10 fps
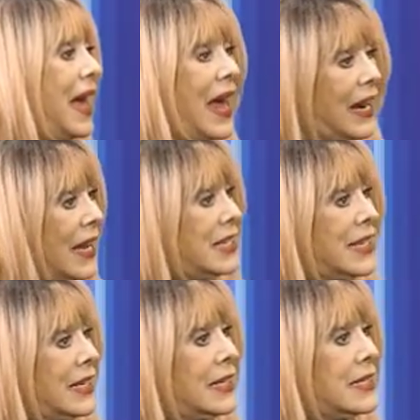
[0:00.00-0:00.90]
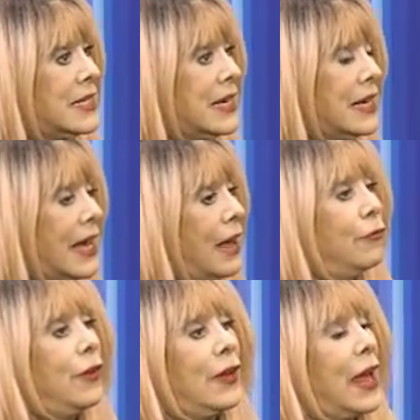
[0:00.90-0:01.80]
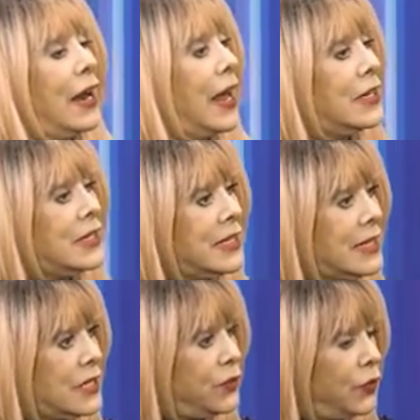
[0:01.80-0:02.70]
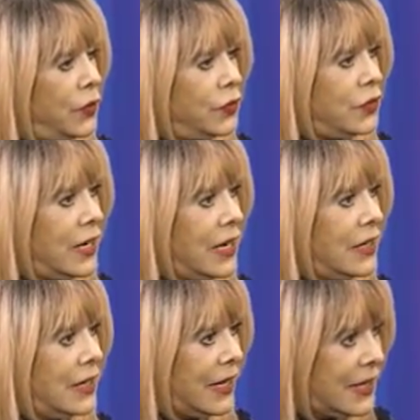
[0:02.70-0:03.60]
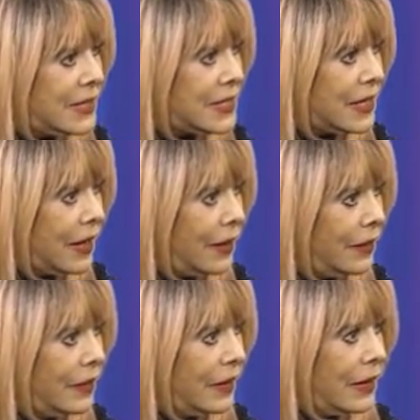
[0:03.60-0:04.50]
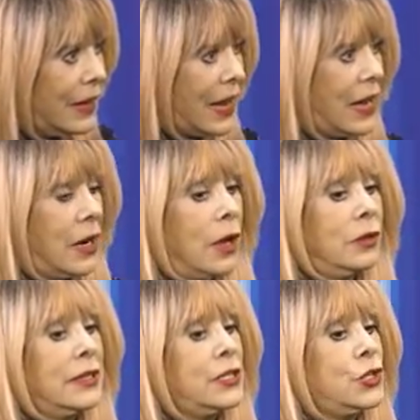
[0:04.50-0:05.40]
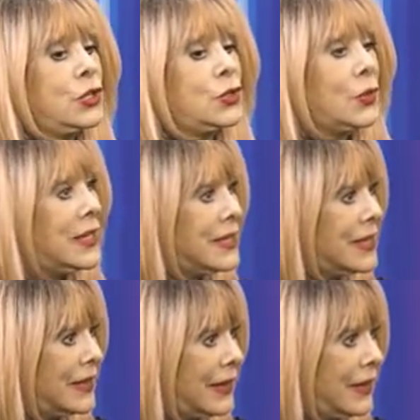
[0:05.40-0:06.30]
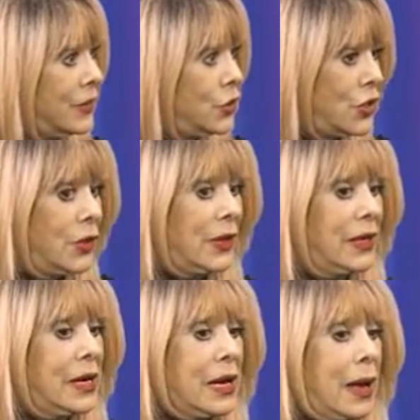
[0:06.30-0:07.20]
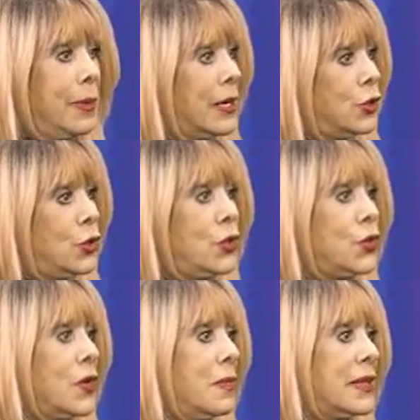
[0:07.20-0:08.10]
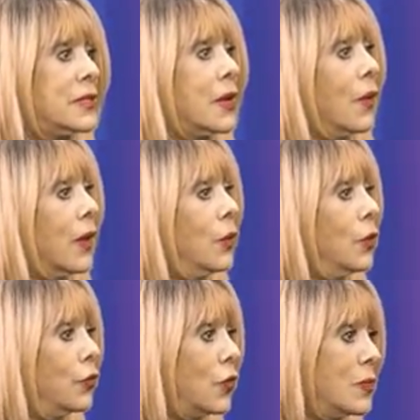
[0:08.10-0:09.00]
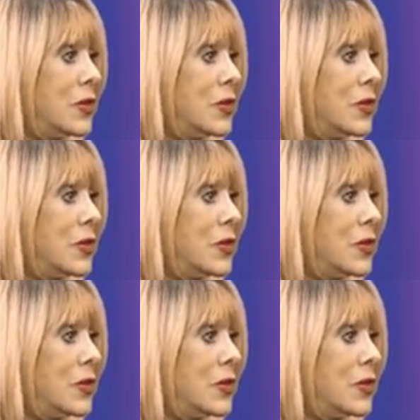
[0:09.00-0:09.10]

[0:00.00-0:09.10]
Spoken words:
And I did it. And I did this 15 years ago. And only just recently, Joey, about 2 or 3 months ago, I heard from Mrs.